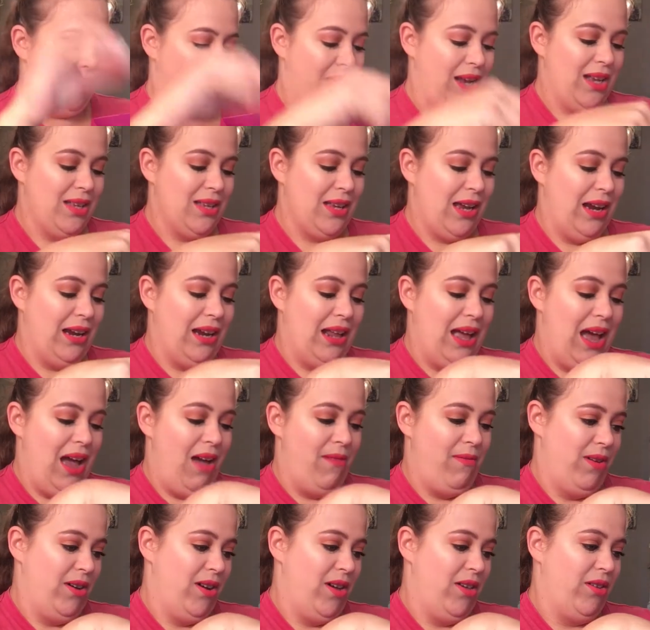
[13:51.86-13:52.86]
Really excited to
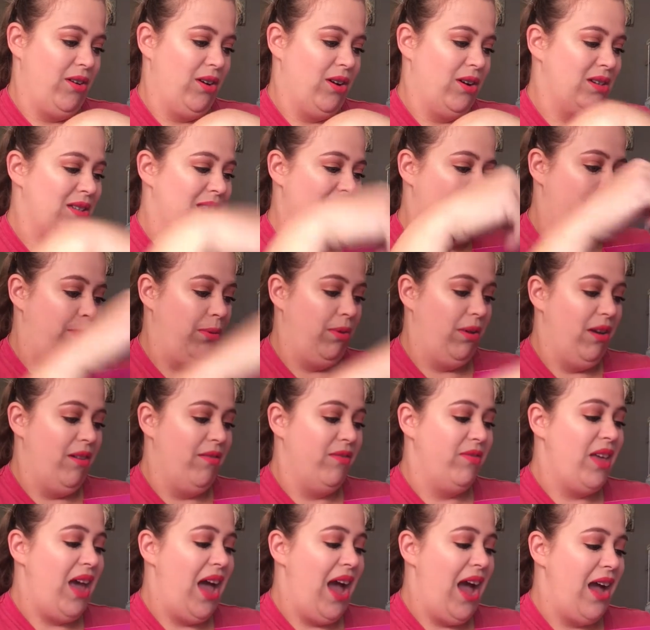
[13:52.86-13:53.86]
have another sample
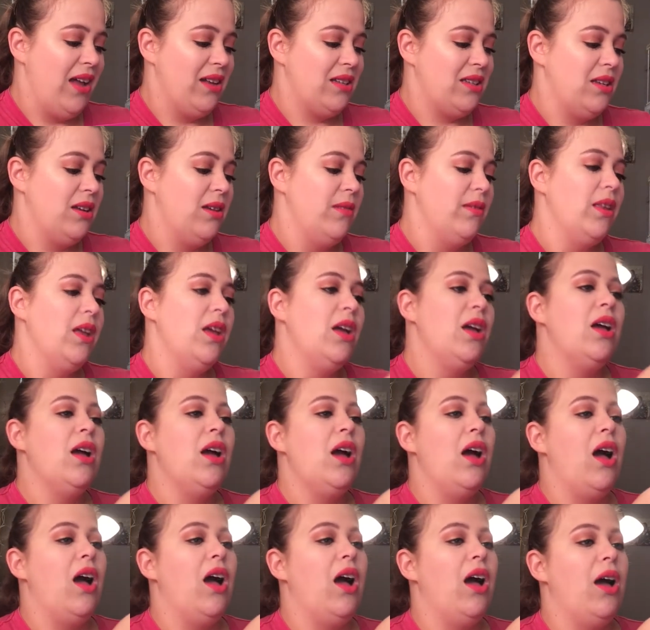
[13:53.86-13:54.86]
of that.
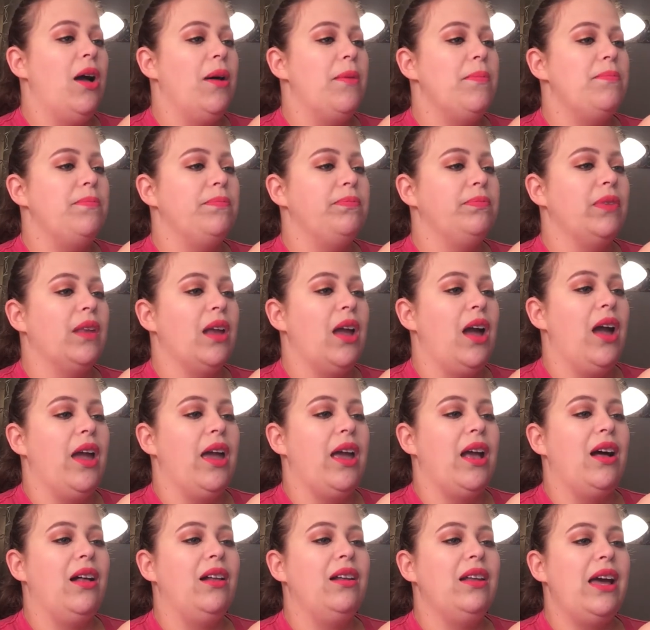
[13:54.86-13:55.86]

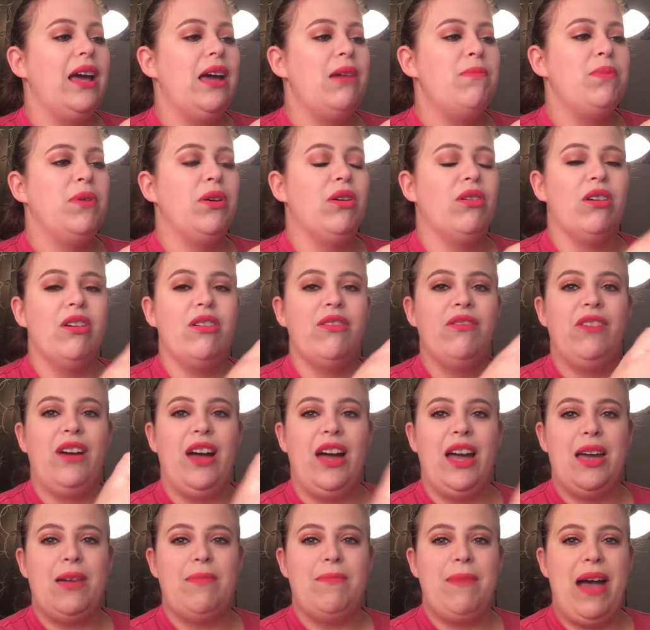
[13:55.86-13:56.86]
A clay
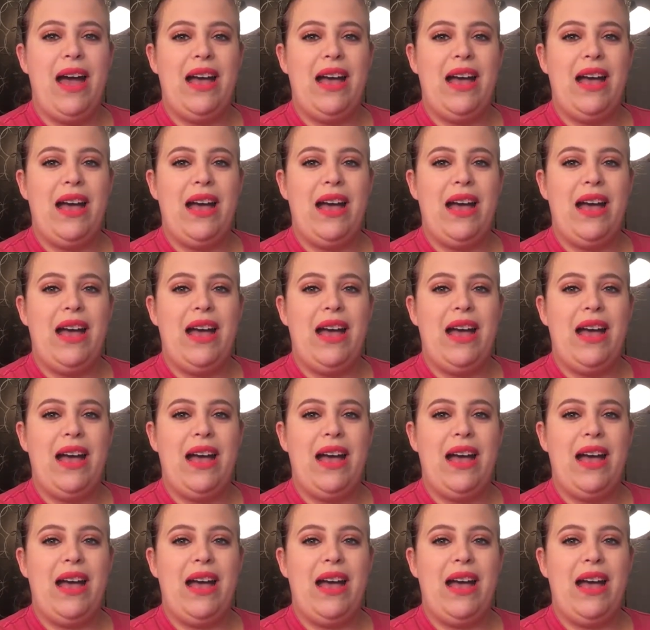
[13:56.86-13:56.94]
purifying